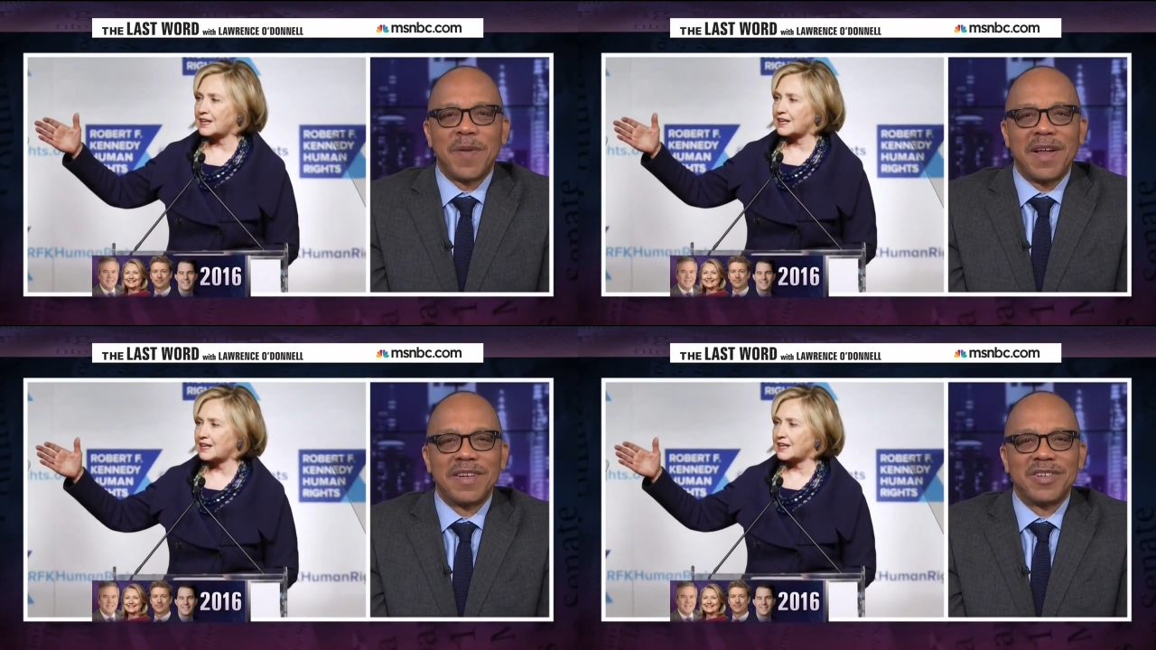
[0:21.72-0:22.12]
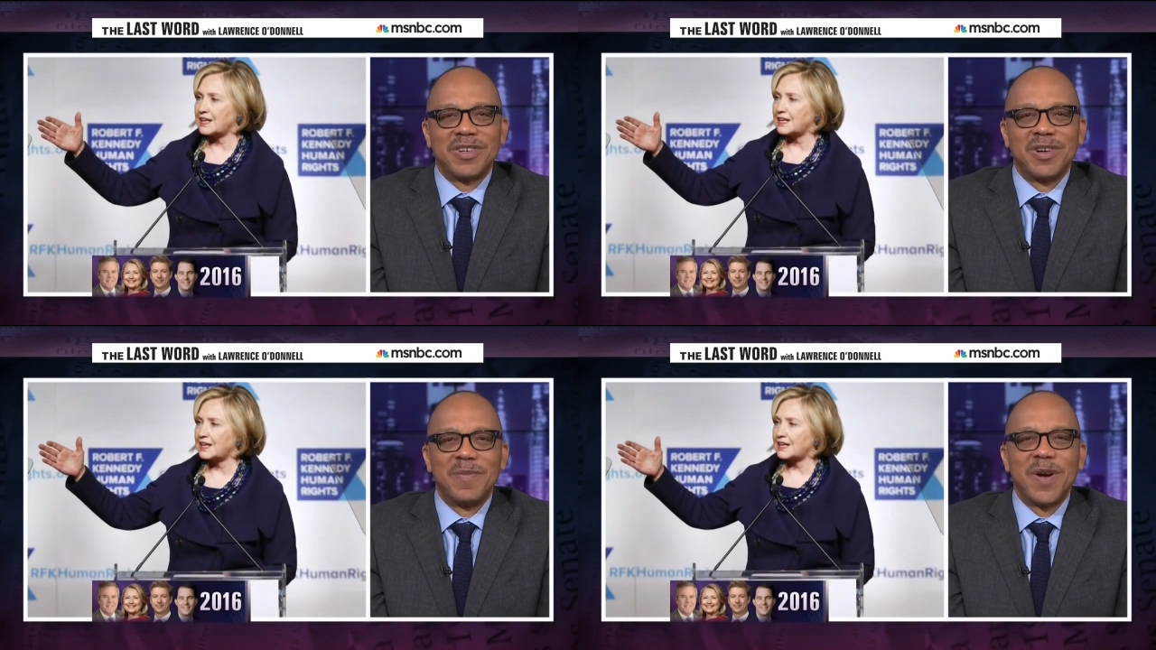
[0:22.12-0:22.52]
Speaker 1: politician
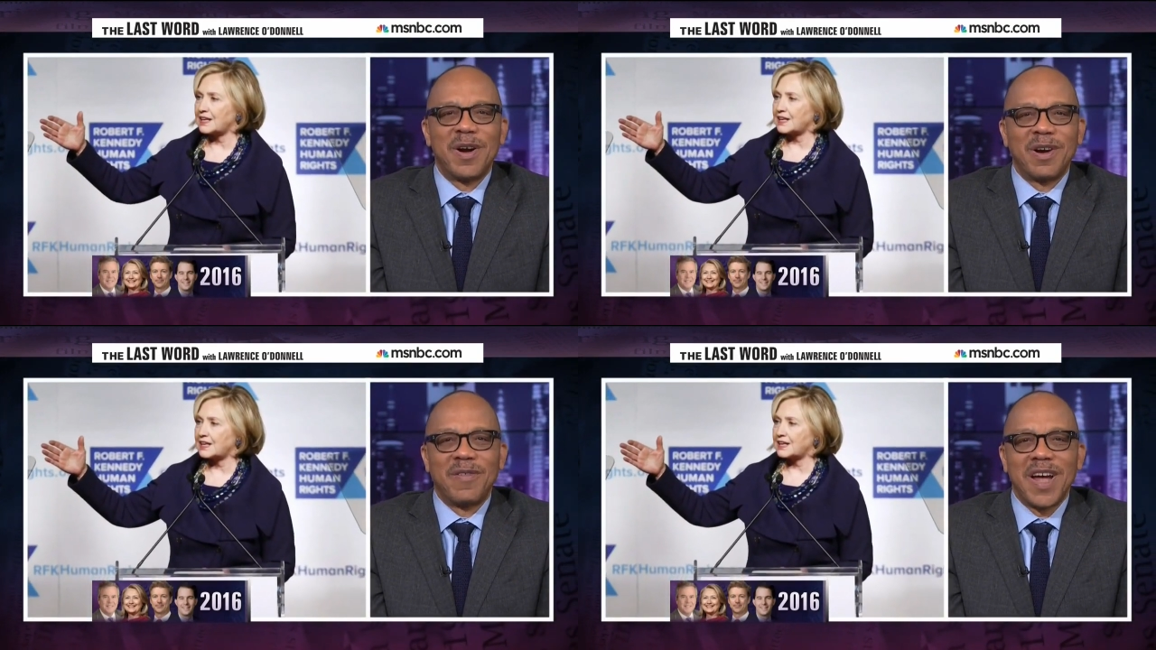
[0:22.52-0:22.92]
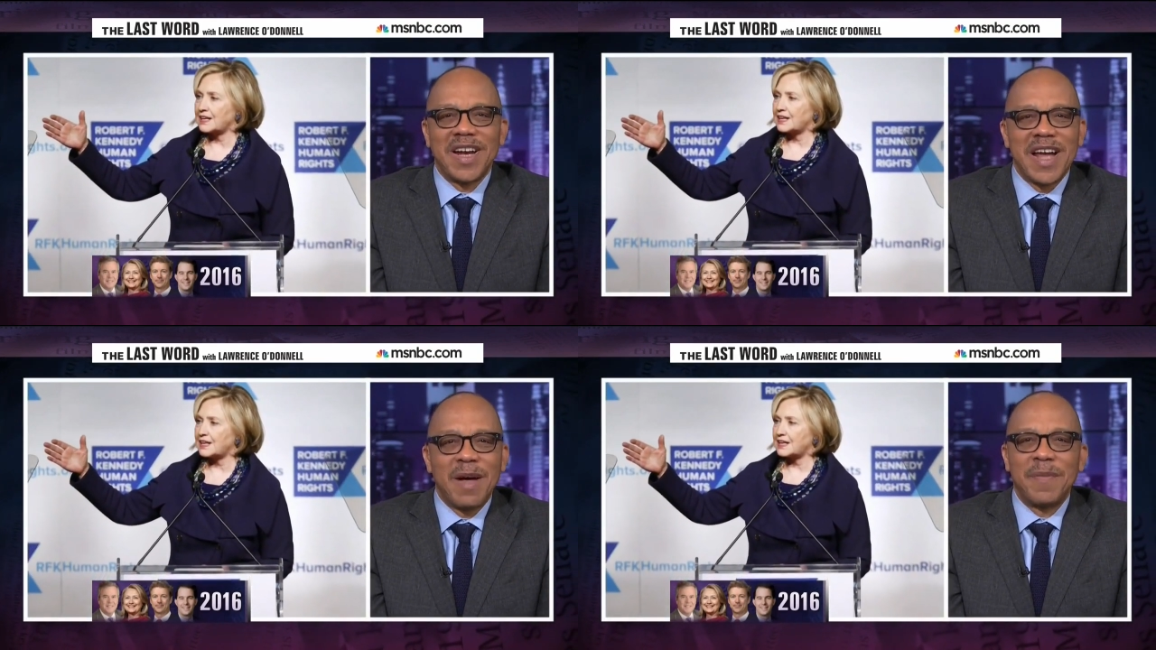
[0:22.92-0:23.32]
in America right
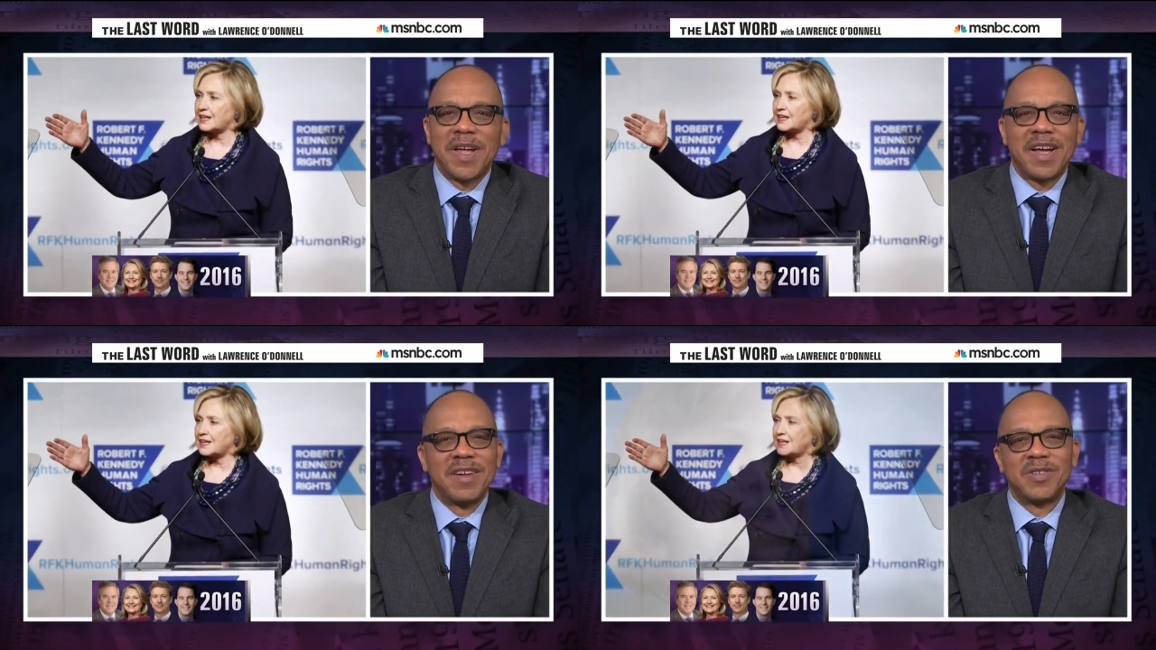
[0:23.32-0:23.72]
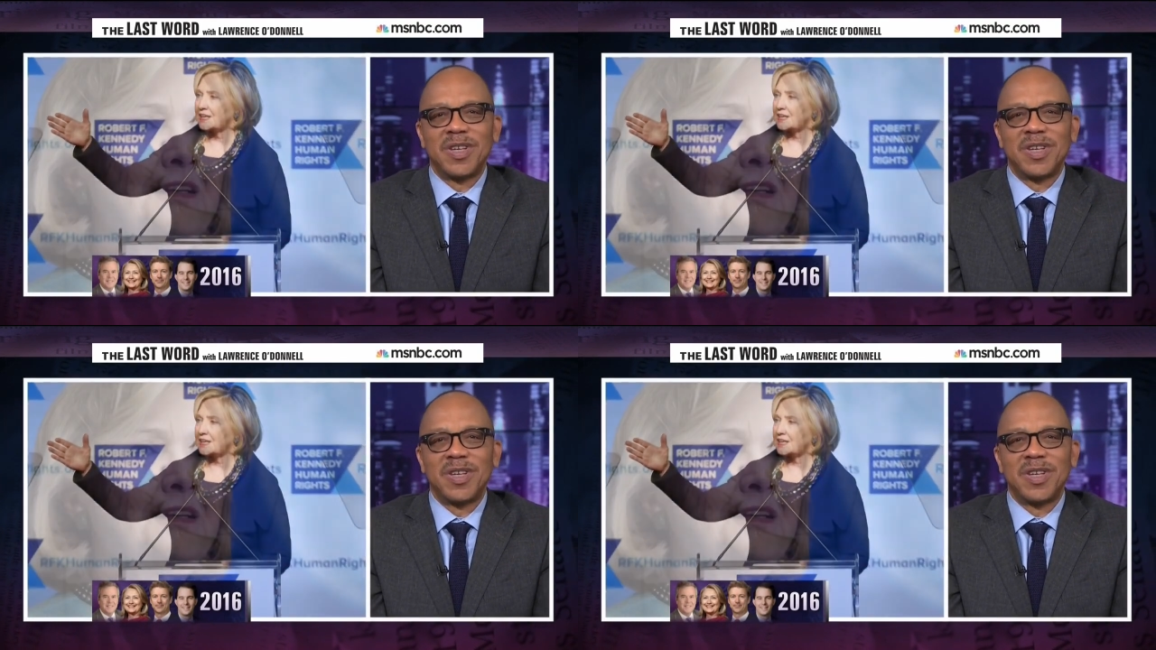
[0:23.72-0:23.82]
now because